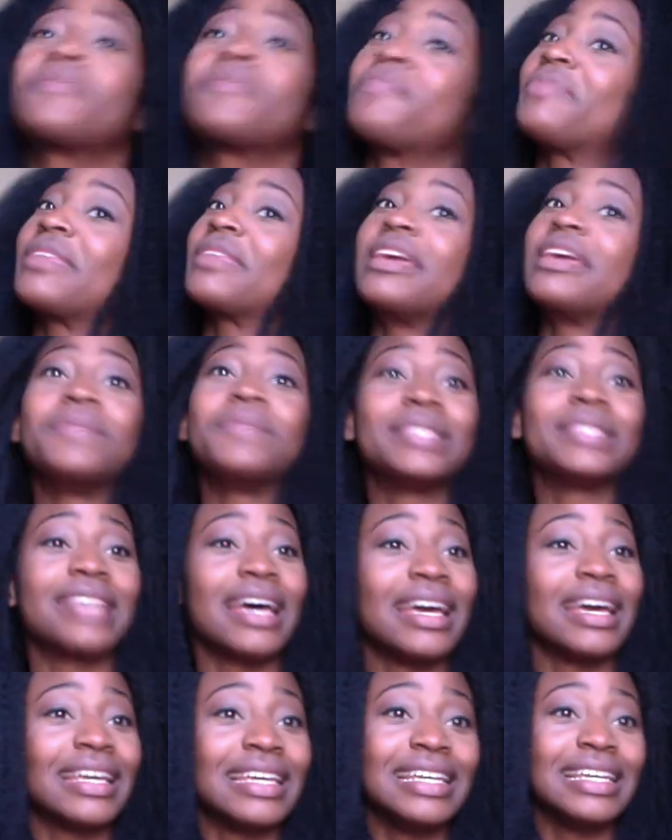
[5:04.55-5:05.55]
he was
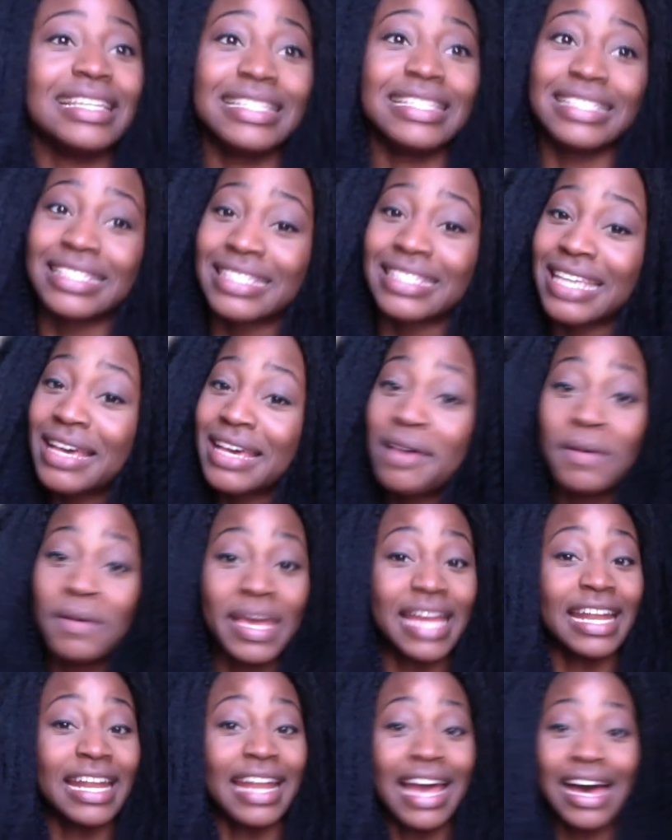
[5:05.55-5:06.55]
like, he's
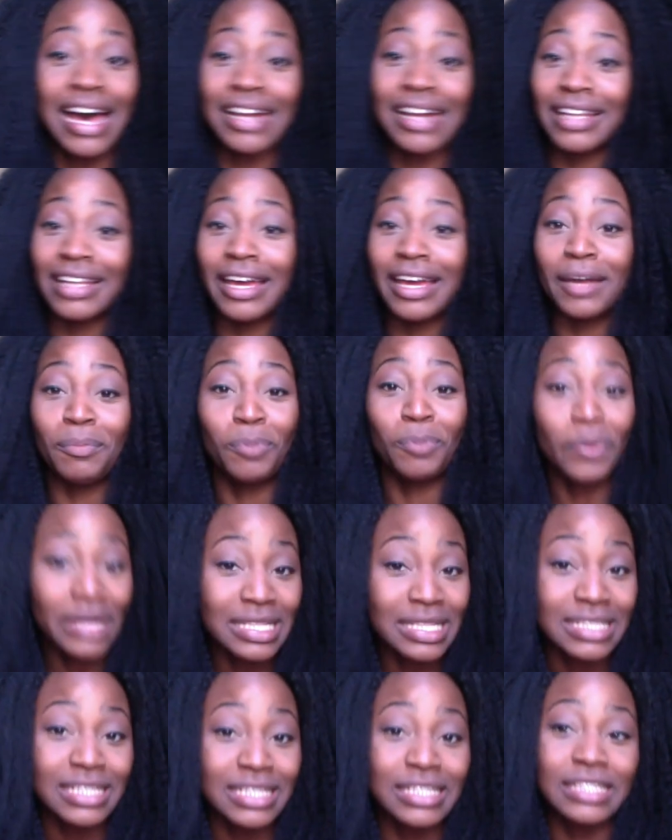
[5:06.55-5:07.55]
in and out of like
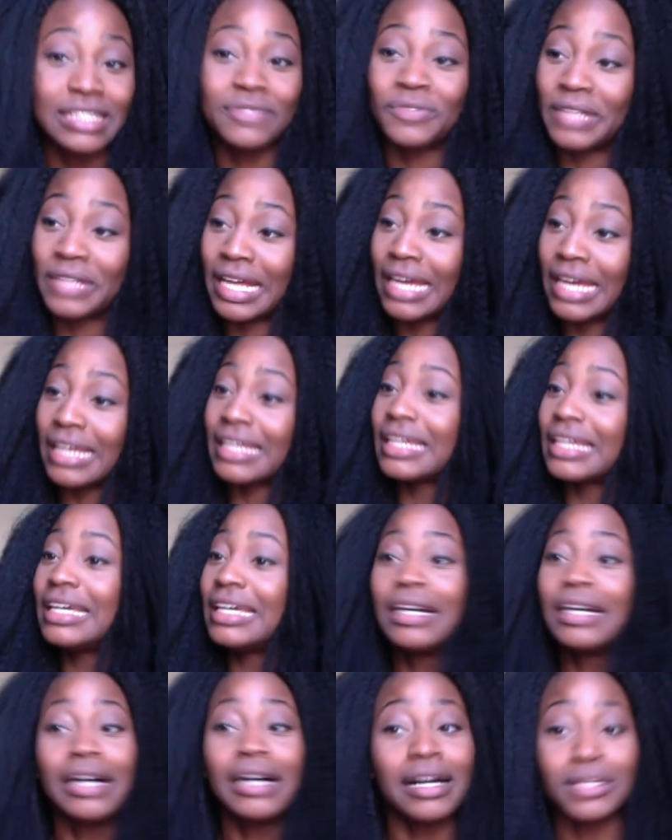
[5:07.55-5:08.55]
prison for like
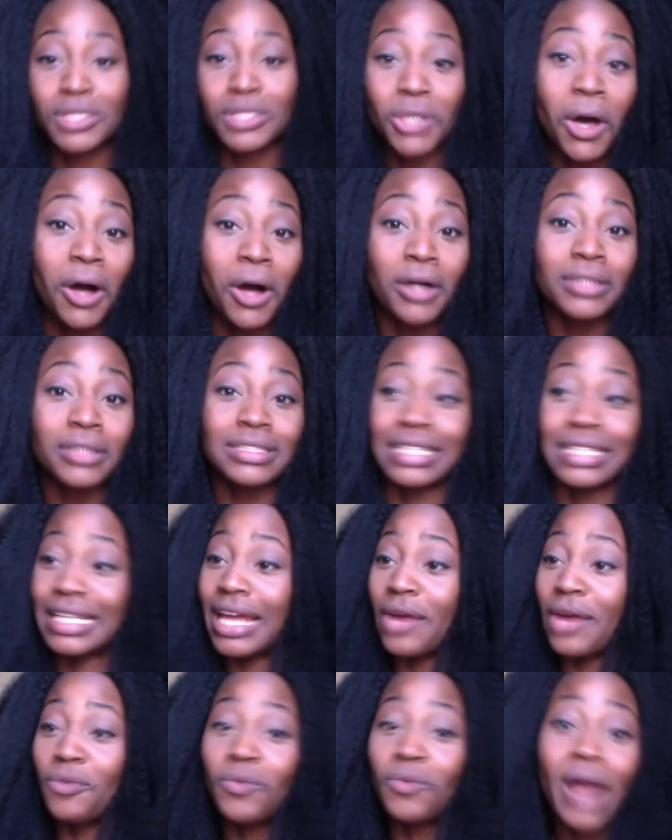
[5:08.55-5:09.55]
assault and
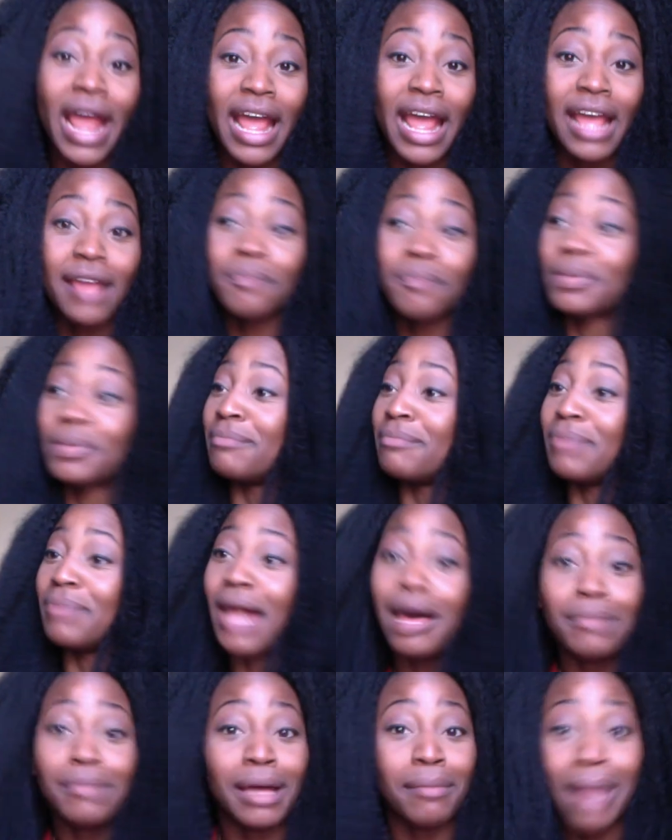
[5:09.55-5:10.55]
like rape and
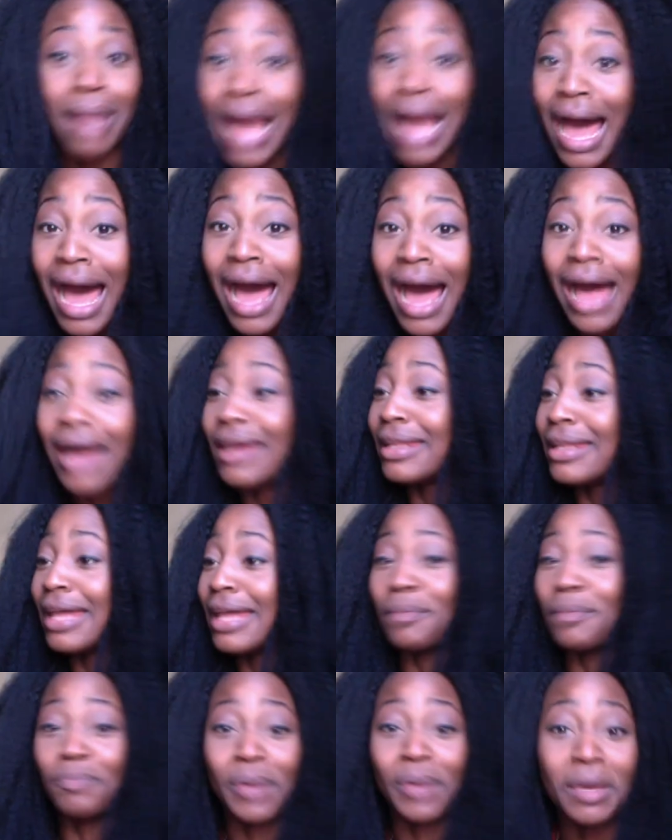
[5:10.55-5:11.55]
blah, blah, blah, and
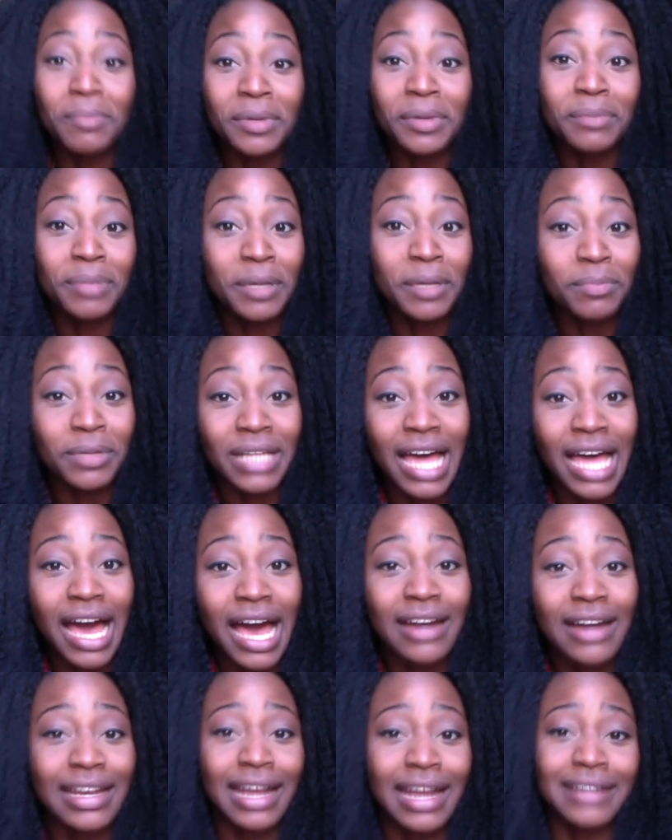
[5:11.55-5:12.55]
like pimping people
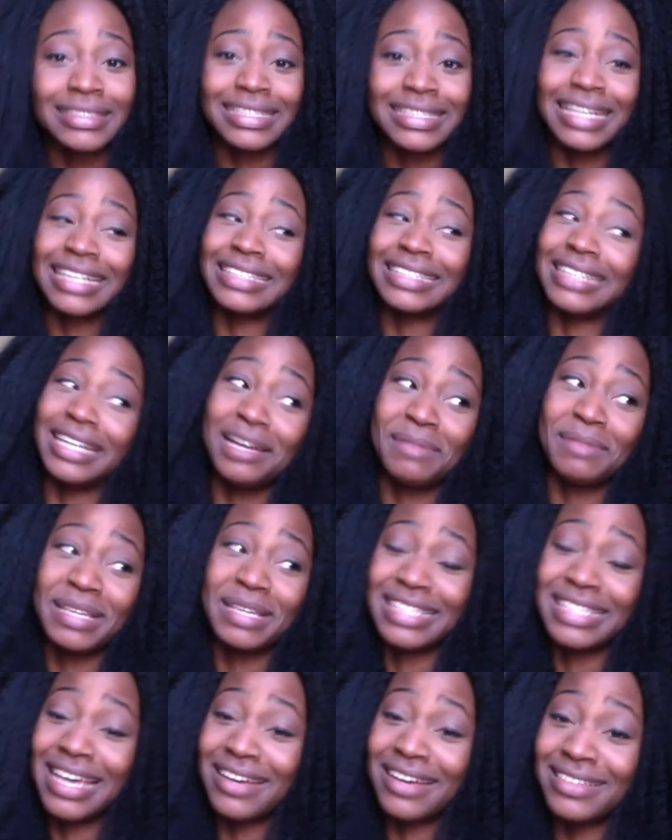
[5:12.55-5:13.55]
out. And I was like, damn, he
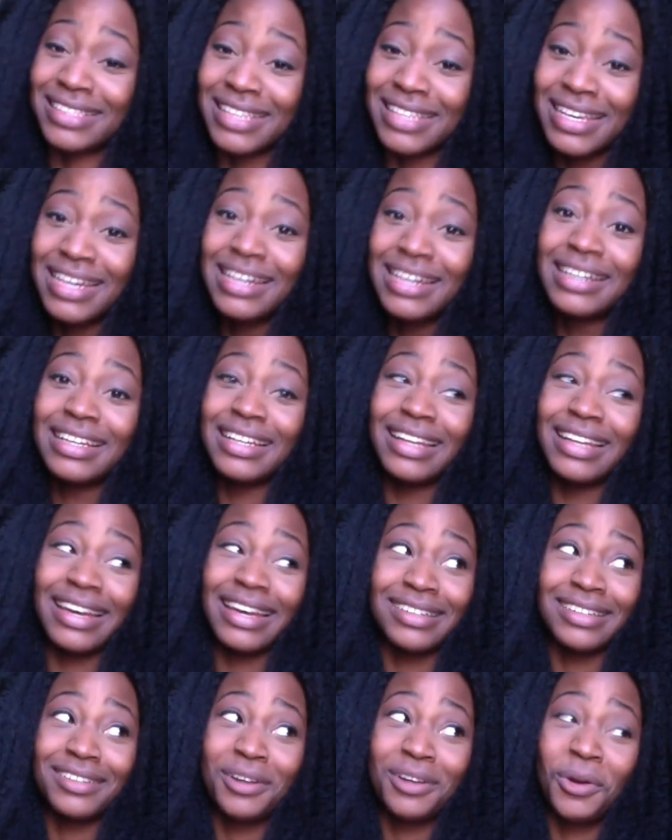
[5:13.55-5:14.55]
sounds
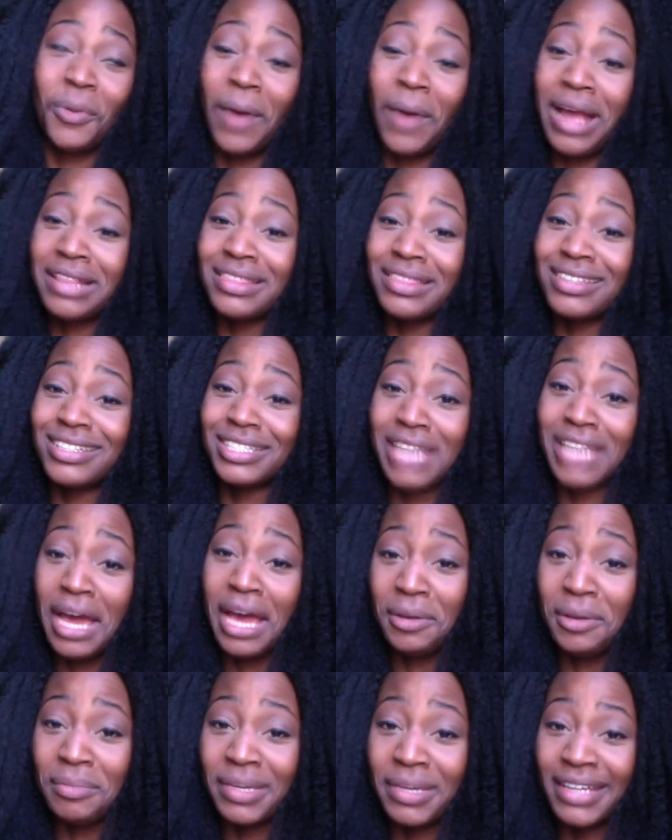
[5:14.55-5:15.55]
like quite the
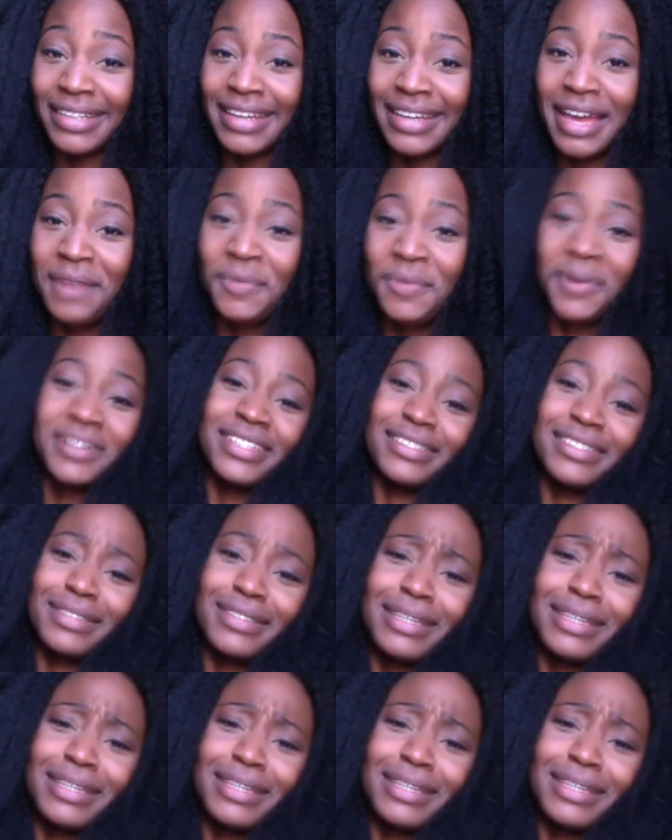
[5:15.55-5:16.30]
gentleman. And we're just